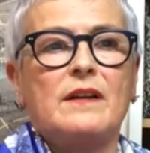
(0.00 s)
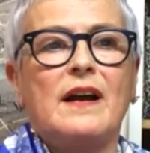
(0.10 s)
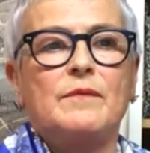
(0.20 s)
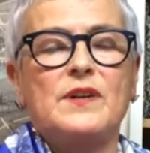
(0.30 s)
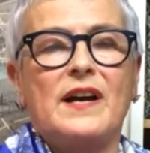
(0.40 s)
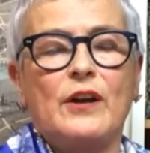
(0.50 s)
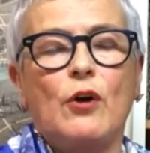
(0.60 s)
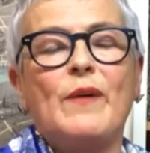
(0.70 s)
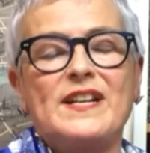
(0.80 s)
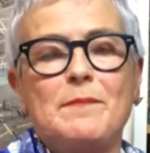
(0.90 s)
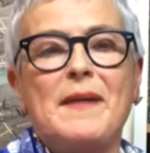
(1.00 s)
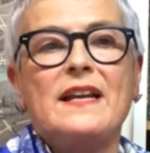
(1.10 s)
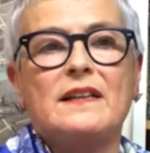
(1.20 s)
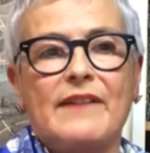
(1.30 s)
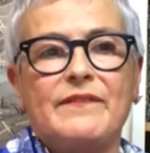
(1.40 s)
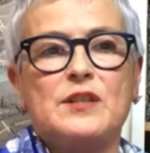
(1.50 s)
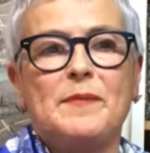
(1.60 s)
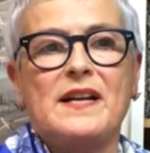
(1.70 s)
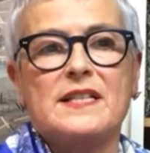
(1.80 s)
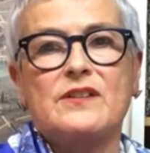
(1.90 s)
I already made lavender
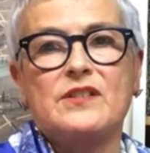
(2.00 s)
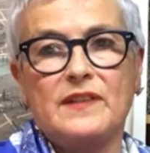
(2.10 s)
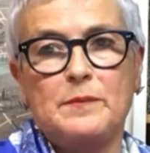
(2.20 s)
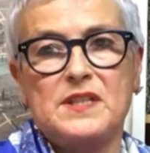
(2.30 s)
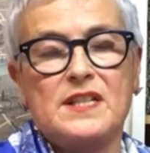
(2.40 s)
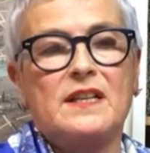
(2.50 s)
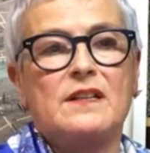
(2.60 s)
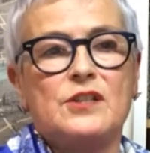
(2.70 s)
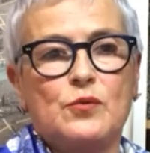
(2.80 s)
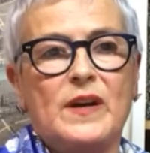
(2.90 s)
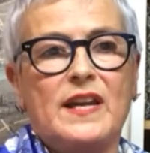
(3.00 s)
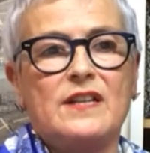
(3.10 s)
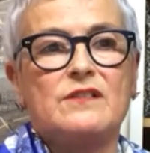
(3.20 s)
bags out of Liberty and Tweed,